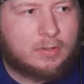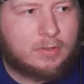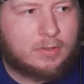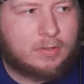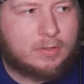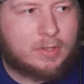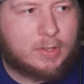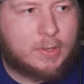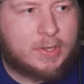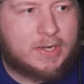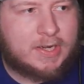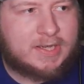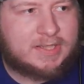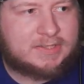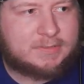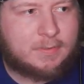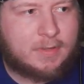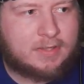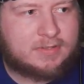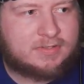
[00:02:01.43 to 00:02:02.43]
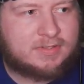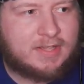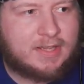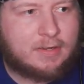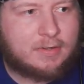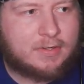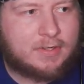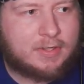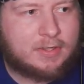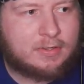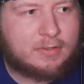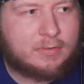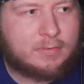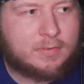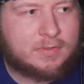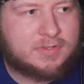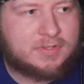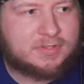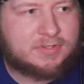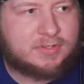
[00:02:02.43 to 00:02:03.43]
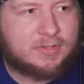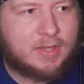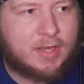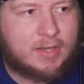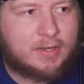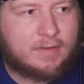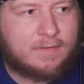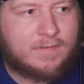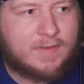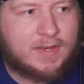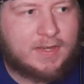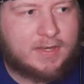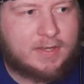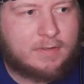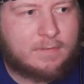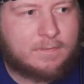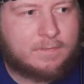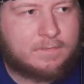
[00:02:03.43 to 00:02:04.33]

No hiding spots down here, which is not convenient.